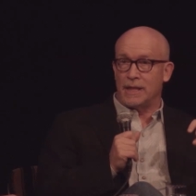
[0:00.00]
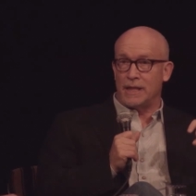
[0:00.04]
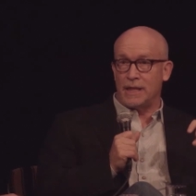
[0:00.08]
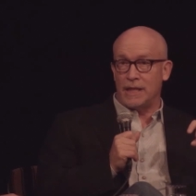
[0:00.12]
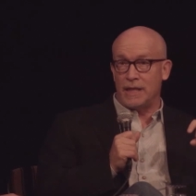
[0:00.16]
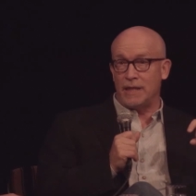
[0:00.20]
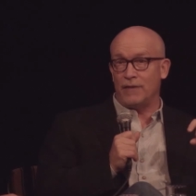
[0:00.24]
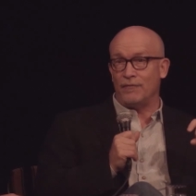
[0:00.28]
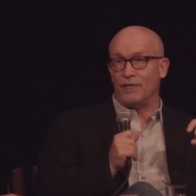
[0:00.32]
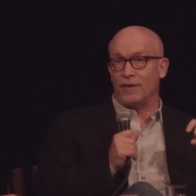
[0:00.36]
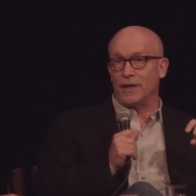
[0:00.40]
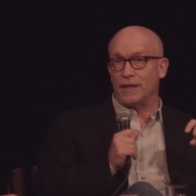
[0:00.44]

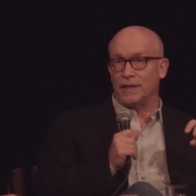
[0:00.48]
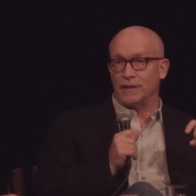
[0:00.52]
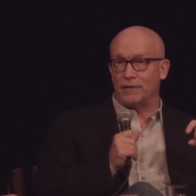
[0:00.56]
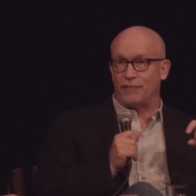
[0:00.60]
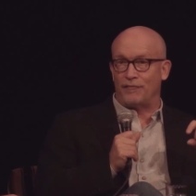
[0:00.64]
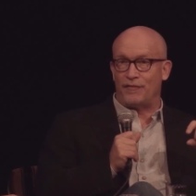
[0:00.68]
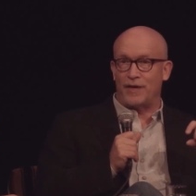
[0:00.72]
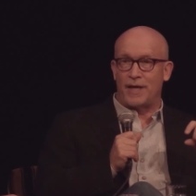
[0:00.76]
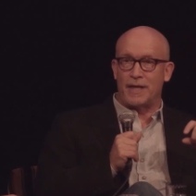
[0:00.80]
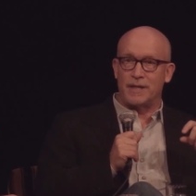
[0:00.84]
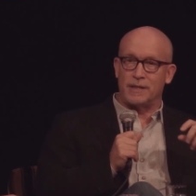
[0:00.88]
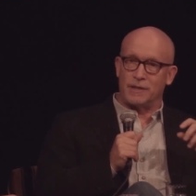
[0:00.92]
even in the
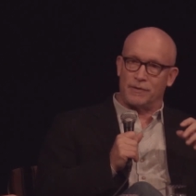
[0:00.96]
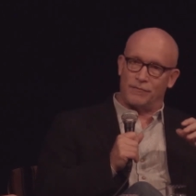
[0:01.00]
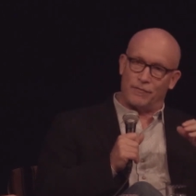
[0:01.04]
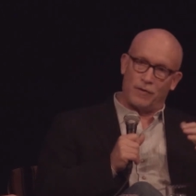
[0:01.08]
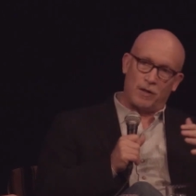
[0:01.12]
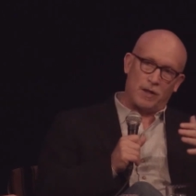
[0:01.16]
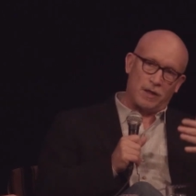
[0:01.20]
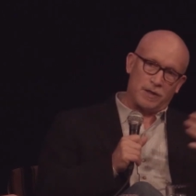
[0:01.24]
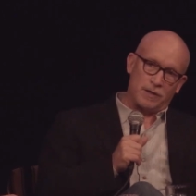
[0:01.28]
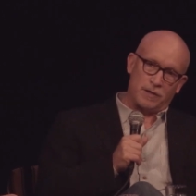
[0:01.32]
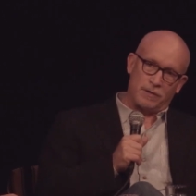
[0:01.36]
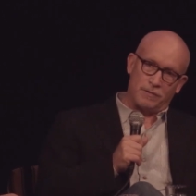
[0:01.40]
face of
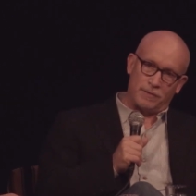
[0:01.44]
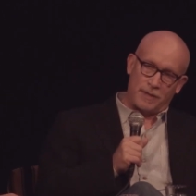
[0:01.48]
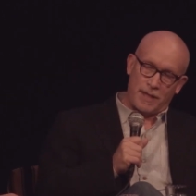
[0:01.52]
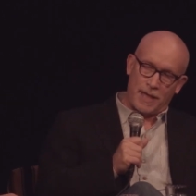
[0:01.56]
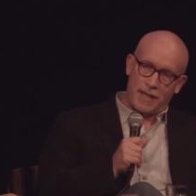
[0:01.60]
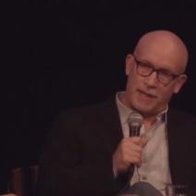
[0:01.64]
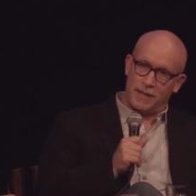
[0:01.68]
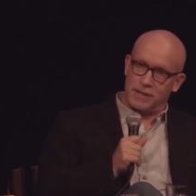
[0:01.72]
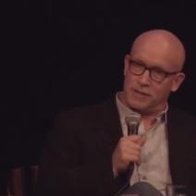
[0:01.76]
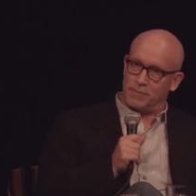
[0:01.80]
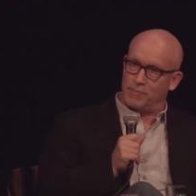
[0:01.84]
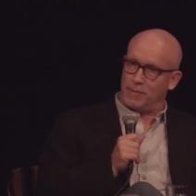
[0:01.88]
all his
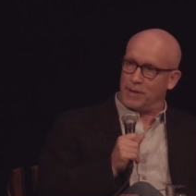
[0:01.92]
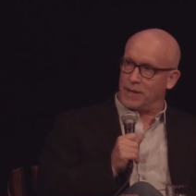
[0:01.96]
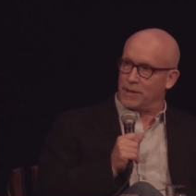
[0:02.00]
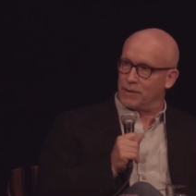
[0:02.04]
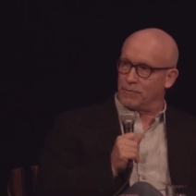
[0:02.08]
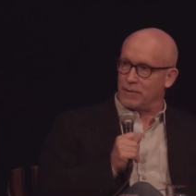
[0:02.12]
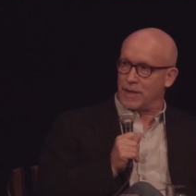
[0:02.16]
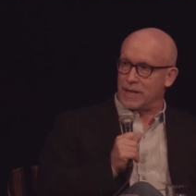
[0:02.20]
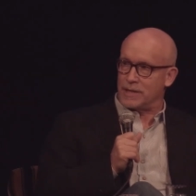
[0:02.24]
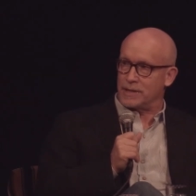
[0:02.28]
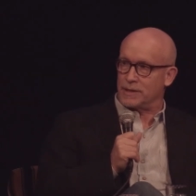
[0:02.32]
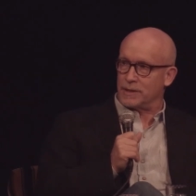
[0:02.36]
lieutenants being
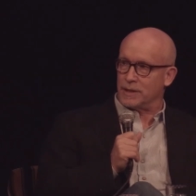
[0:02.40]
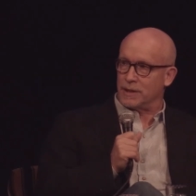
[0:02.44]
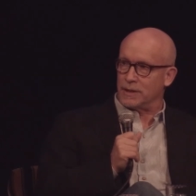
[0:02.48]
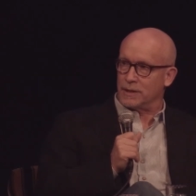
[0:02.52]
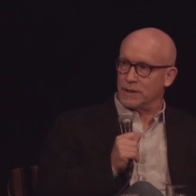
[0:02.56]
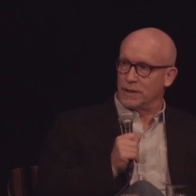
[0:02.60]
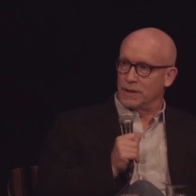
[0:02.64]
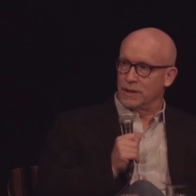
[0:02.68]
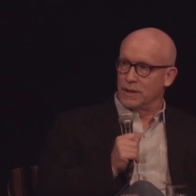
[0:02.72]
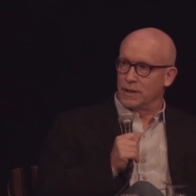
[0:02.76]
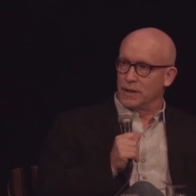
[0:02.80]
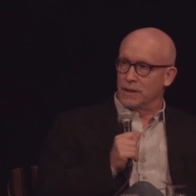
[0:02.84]
arrested.
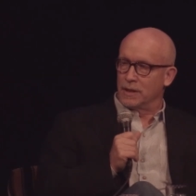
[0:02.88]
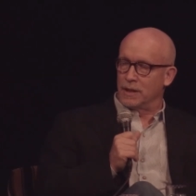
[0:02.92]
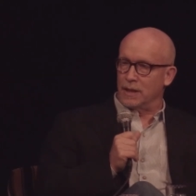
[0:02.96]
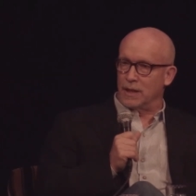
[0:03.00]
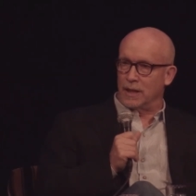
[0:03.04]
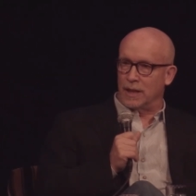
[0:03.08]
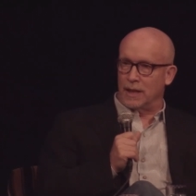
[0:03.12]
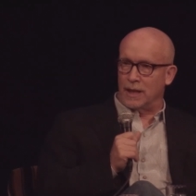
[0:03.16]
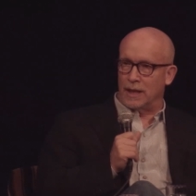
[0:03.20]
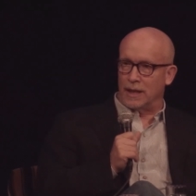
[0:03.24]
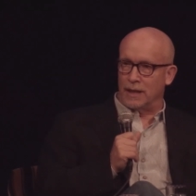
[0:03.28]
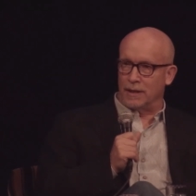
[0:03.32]

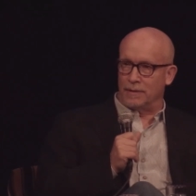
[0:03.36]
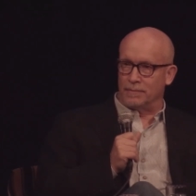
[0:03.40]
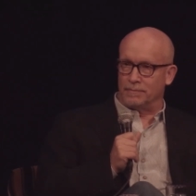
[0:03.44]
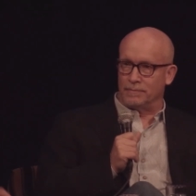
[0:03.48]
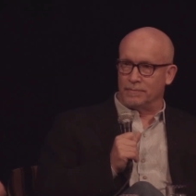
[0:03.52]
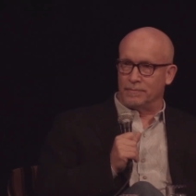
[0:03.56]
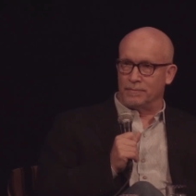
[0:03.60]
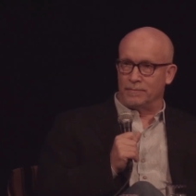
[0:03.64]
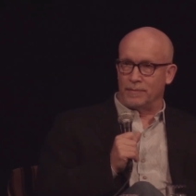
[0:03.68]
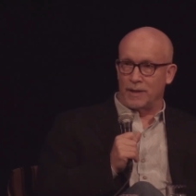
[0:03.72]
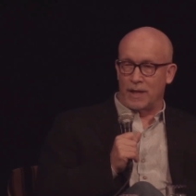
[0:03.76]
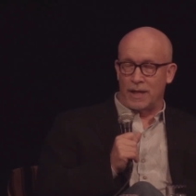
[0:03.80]

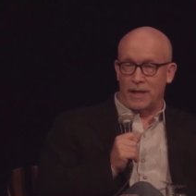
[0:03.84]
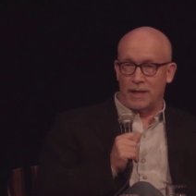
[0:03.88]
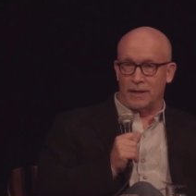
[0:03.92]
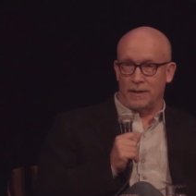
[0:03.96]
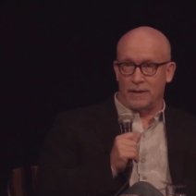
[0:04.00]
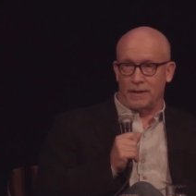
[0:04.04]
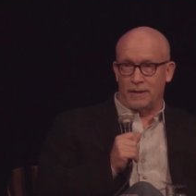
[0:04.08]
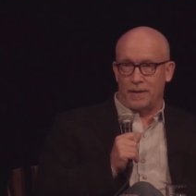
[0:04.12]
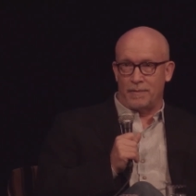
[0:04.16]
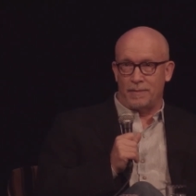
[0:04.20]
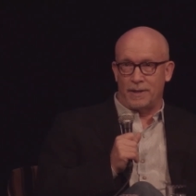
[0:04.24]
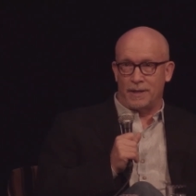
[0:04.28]
Um,
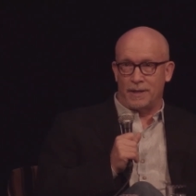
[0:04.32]
and, I